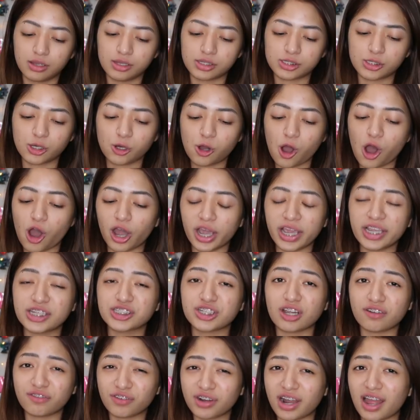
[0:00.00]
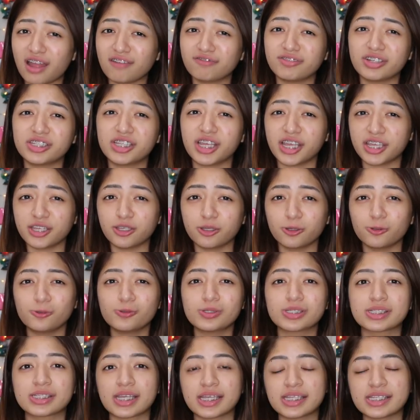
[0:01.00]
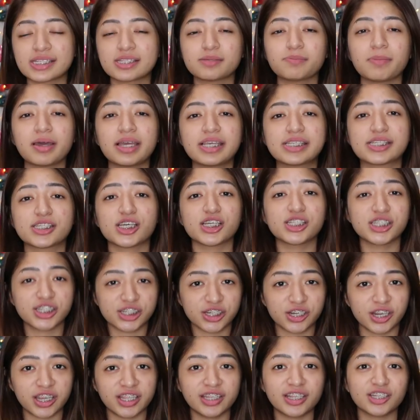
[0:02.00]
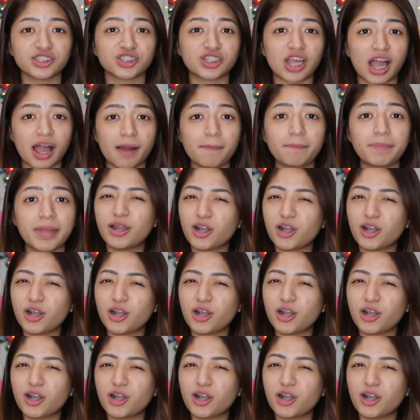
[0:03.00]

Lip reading: So, okay siya for everyday use since may sunscreen na siya.